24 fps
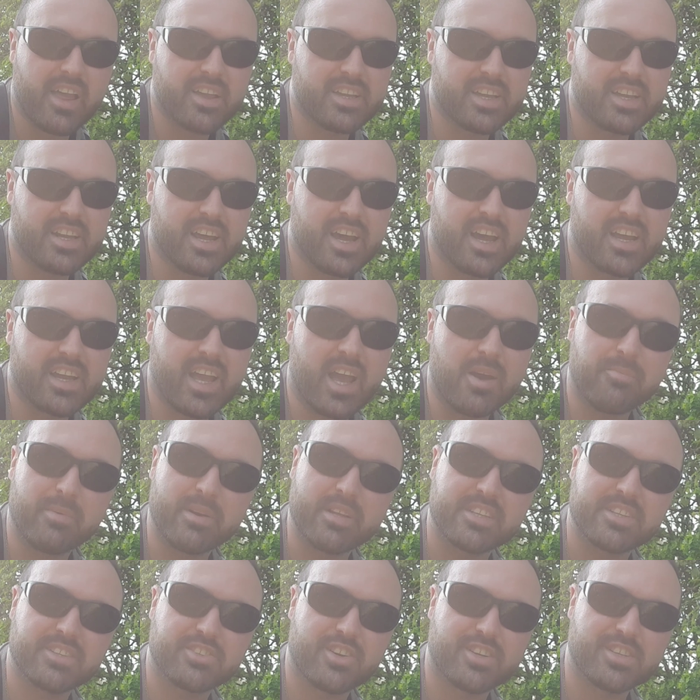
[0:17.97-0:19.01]
can get a
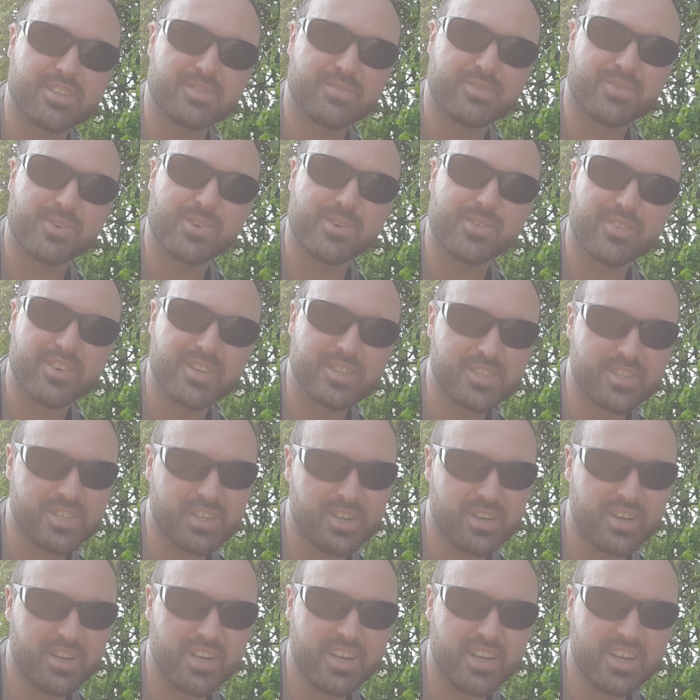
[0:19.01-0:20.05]
bit distressing for all of us.
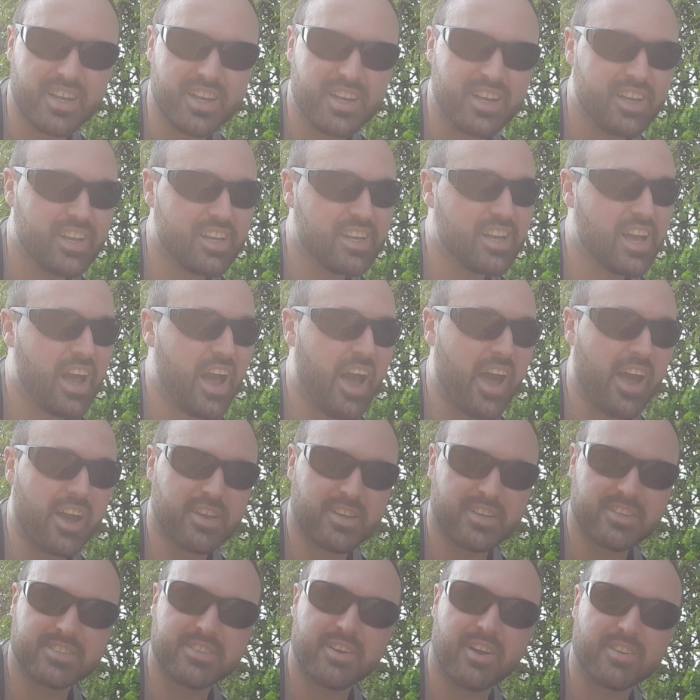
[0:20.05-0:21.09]

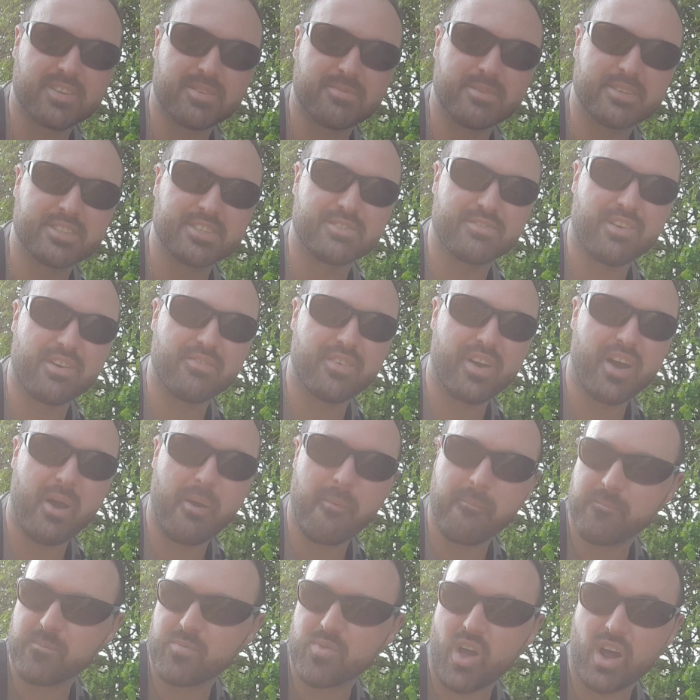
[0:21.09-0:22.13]
You start to miss the river.
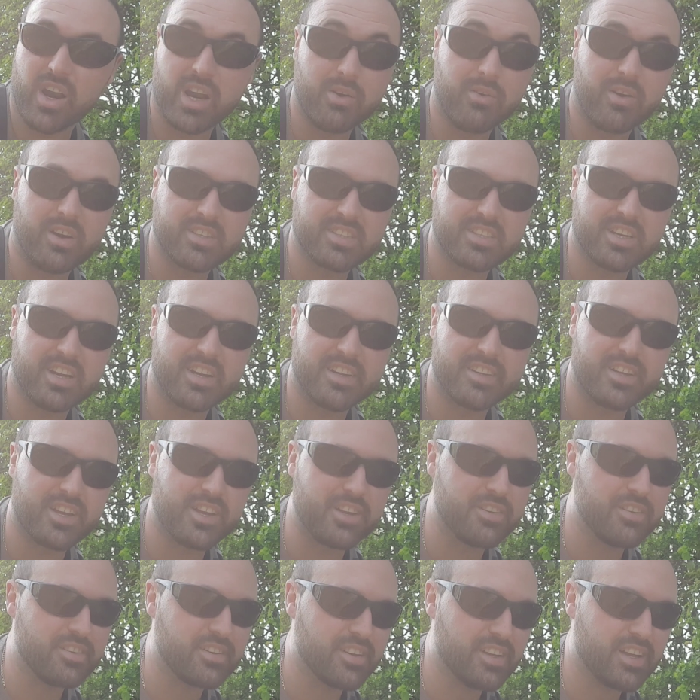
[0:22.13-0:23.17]
I know I certainly
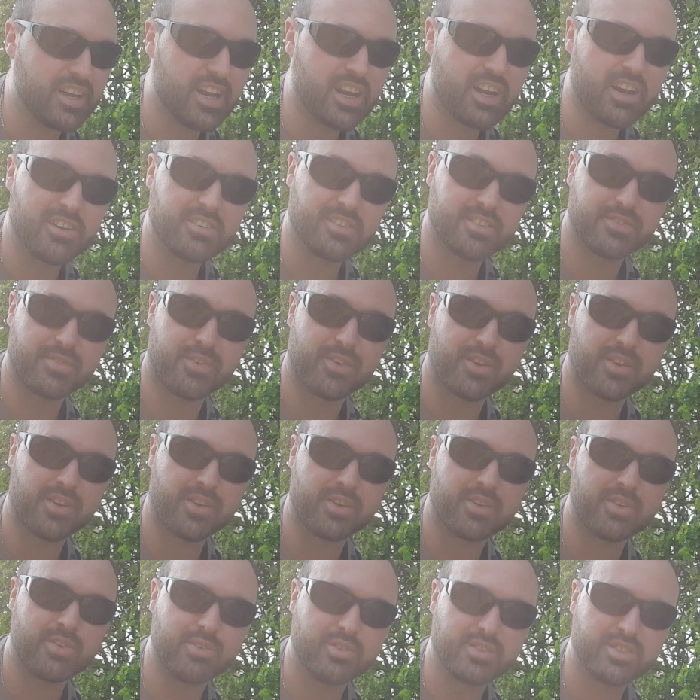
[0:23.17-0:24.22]
do. Closes for a good
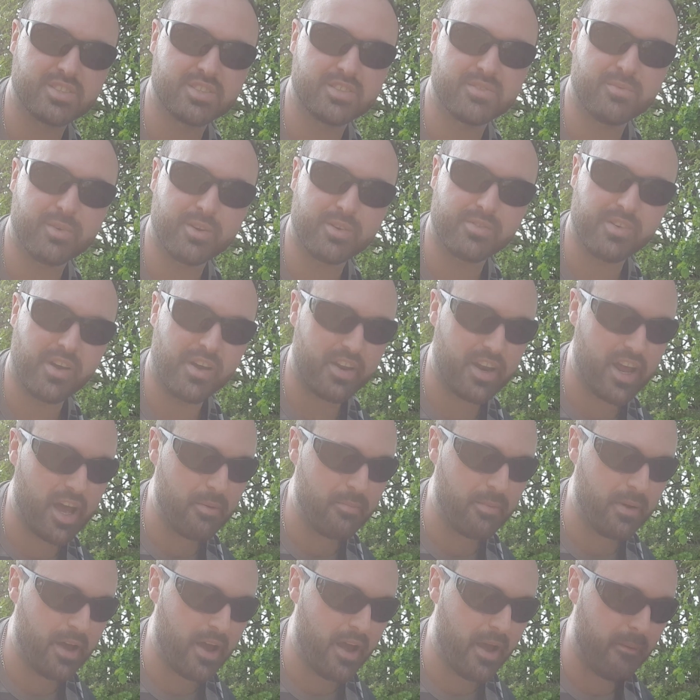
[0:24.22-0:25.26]
cause, we all know that,
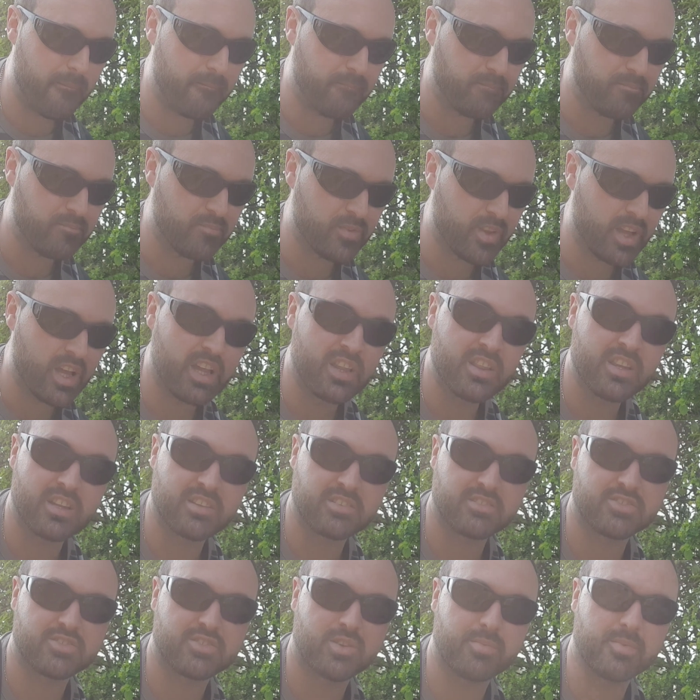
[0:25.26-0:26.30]
but
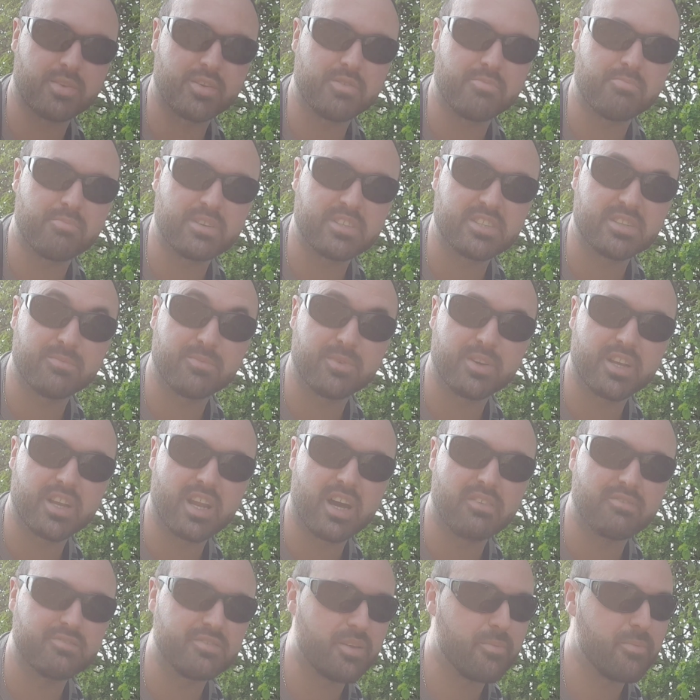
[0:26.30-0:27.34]
doesn't stop you missing what you
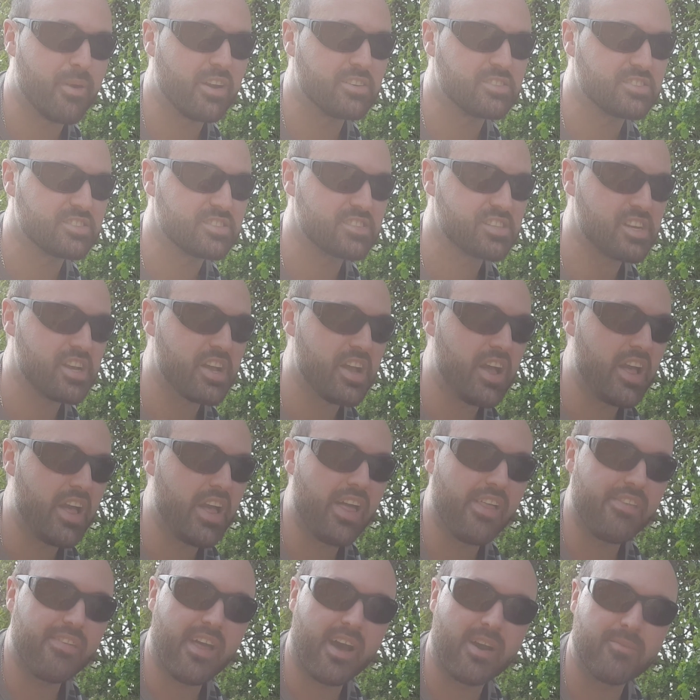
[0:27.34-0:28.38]
love the most.
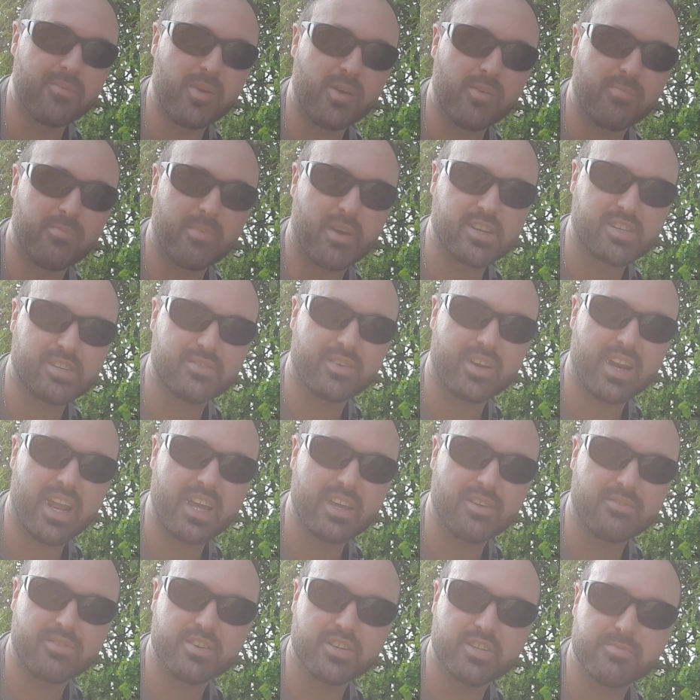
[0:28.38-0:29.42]
Now, I'm not much of a
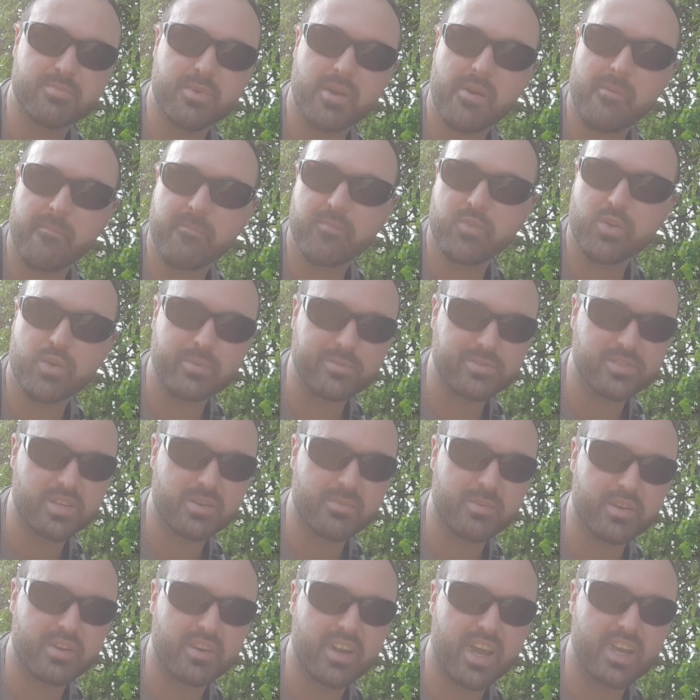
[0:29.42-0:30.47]
lake fisherman. You will see
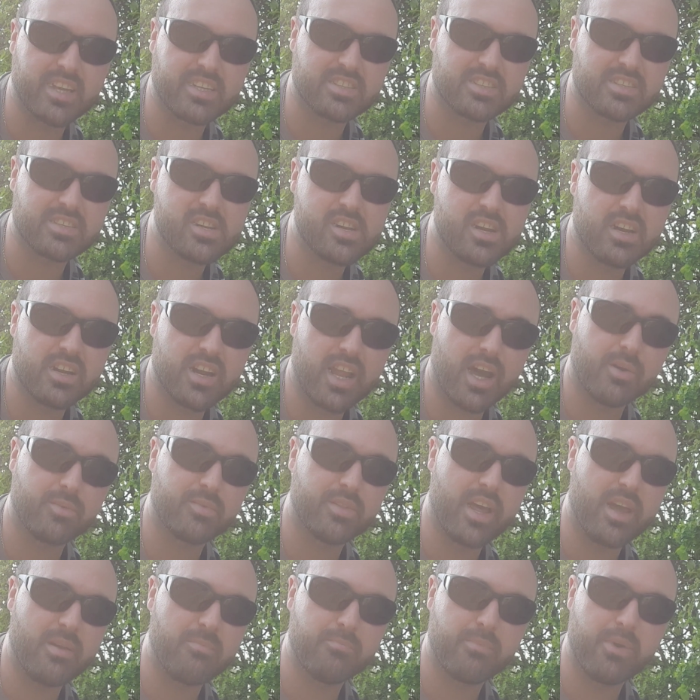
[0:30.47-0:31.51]
me on lakes now and
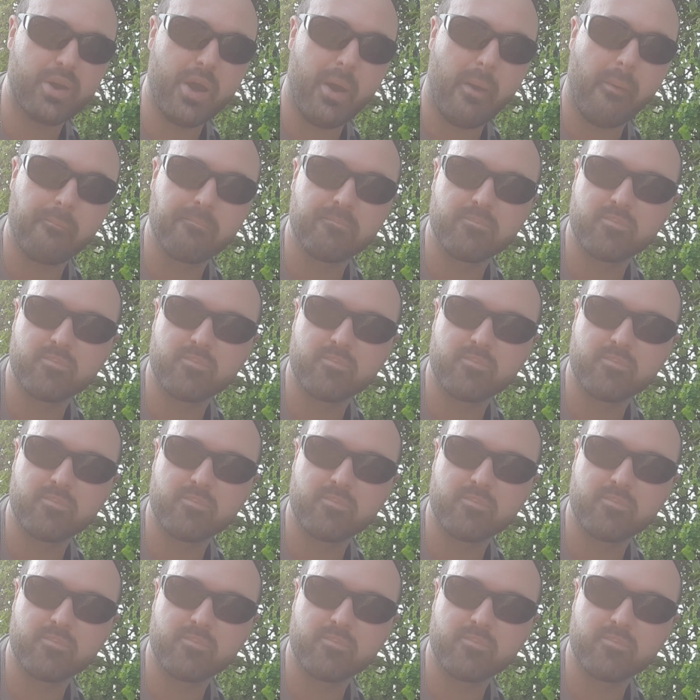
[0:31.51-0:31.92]
then, but